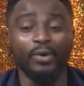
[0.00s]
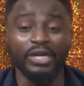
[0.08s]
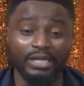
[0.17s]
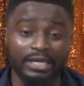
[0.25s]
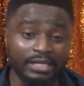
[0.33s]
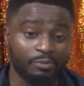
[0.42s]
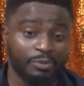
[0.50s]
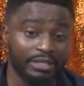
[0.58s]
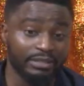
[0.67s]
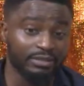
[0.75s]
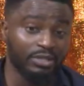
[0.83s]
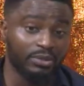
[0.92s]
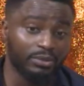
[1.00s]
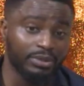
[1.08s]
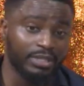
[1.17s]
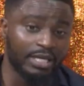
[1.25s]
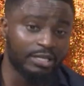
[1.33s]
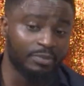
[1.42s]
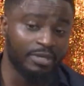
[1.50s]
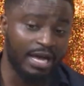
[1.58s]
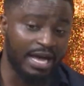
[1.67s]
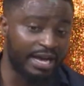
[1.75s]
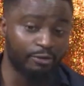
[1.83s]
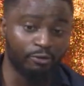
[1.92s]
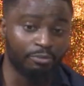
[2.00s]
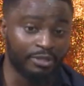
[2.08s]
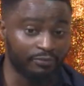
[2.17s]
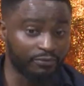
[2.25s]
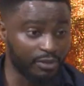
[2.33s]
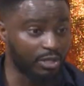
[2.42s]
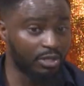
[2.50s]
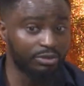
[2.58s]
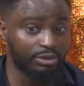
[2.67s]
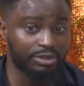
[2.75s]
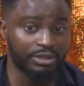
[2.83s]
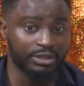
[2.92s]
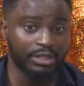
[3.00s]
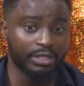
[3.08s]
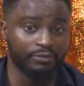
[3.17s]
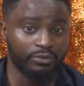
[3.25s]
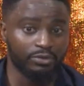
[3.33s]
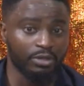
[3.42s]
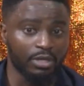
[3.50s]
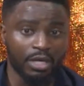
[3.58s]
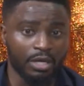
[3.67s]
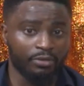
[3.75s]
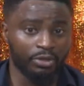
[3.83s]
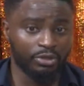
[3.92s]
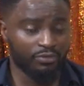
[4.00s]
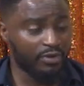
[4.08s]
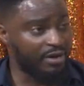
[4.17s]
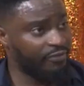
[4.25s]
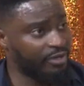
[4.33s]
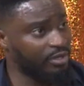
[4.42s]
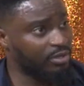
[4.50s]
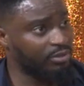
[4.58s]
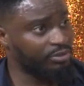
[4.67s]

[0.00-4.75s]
But it has been, you know, it has been a high opener for the country, even not just for African